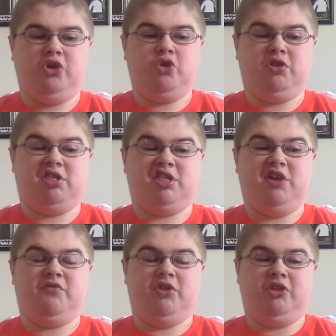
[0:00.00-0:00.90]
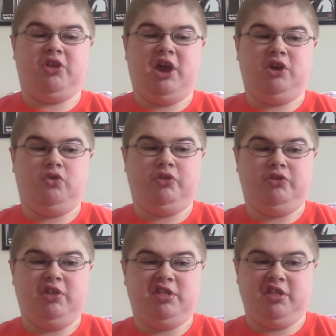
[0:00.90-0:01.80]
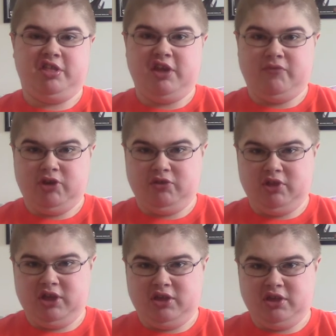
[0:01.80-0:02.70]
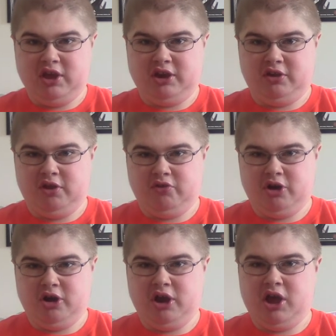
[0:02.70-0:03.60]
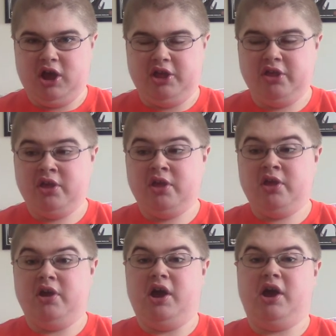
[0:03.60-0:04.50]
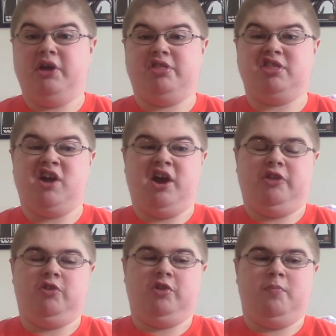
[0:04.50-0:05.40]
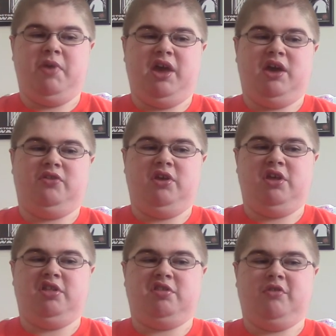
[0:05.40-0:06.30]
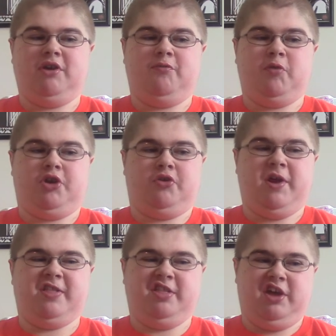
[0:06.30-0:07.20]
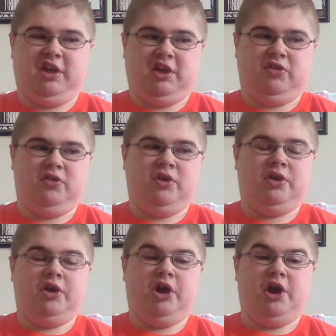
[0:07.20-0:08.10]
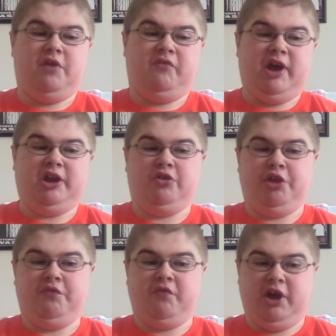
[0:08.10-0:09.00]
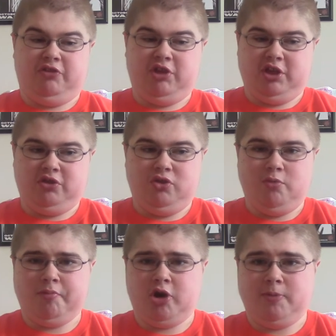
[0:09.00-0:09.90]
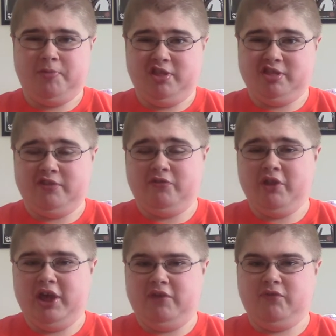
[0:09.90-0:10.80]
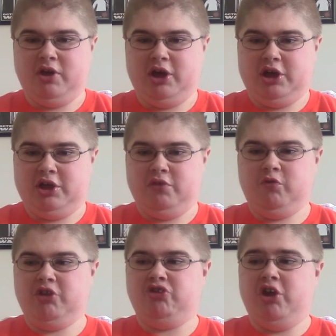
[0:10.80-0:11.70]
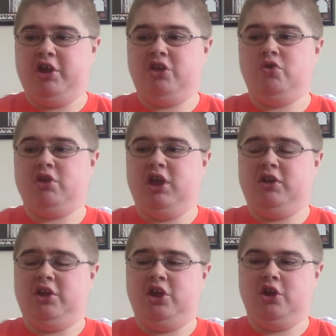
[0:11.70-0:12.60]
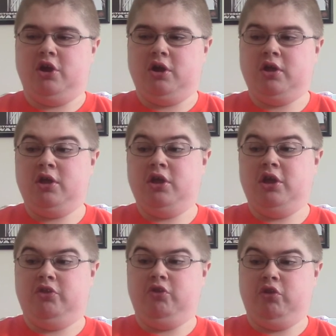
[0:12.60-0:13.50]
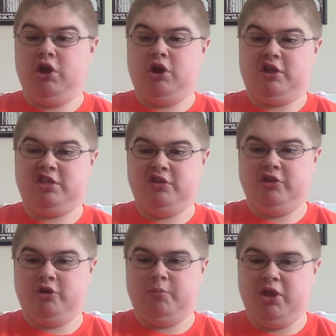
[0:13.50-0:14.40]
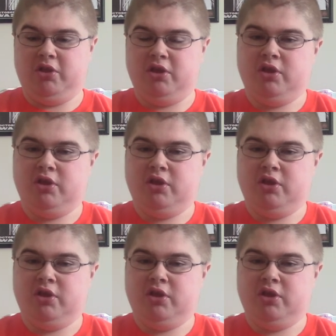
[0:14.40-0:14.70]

could see from the title that this is definitely yet another sign that the band is sort of progressing and finally finding a new purpose in life, which you can hear in the lyrics a little bit,